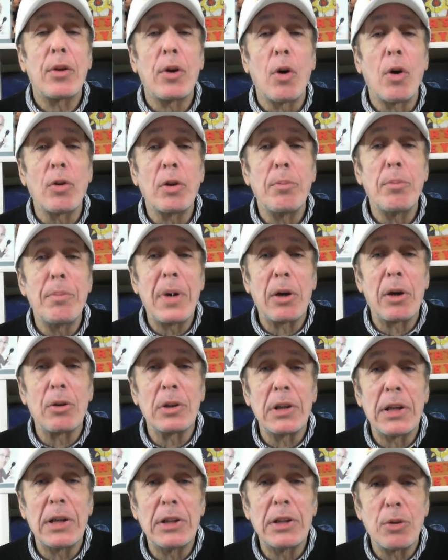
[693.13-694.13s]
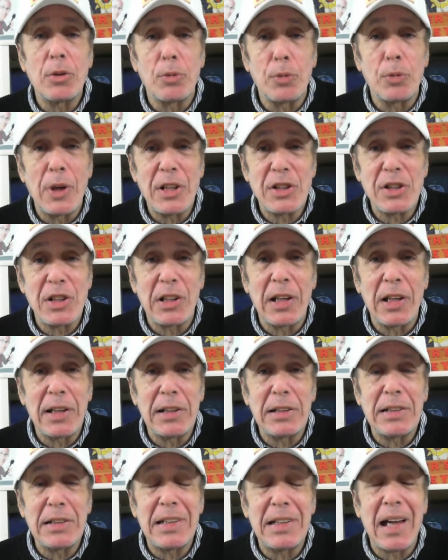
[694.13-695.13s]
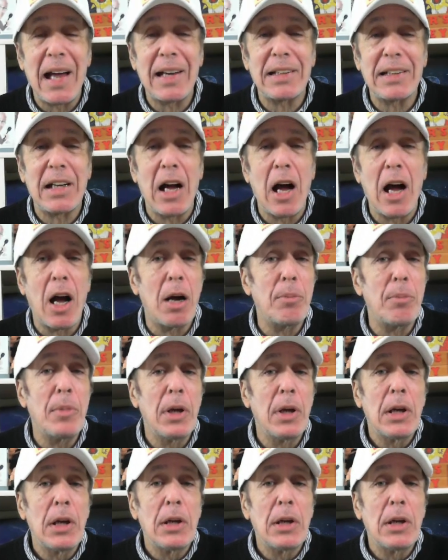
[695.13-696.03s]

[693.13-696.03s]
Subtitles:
Go to MarylandWrestling.com.